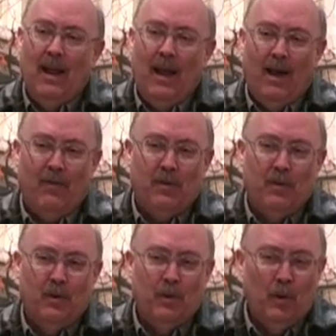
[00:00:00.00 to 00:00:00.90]
have
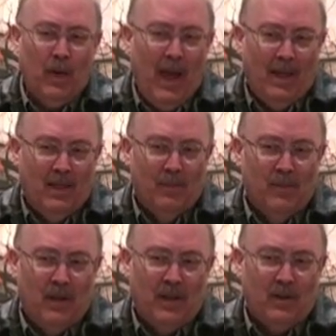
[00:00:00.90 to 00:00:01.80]
to look at
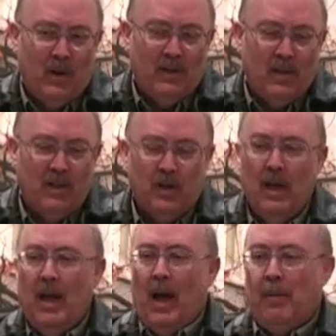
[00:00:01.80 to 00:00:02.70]
them to get the translation.